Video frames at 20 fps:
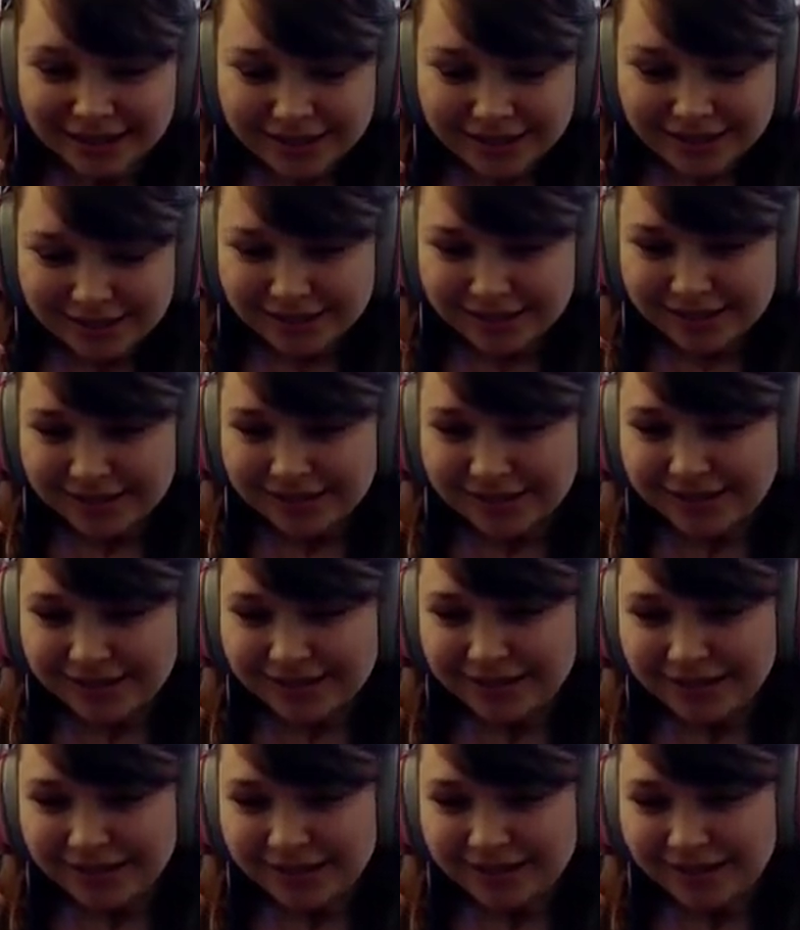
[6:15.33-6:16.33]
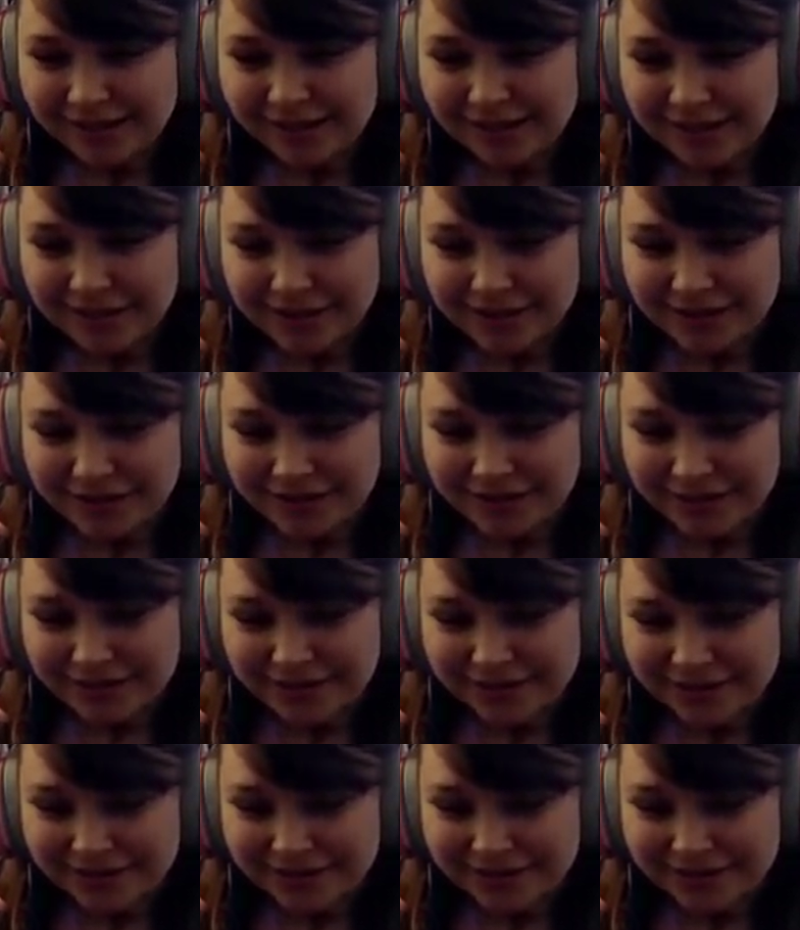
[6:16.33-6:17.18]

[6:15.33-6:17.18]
Nobody speaks.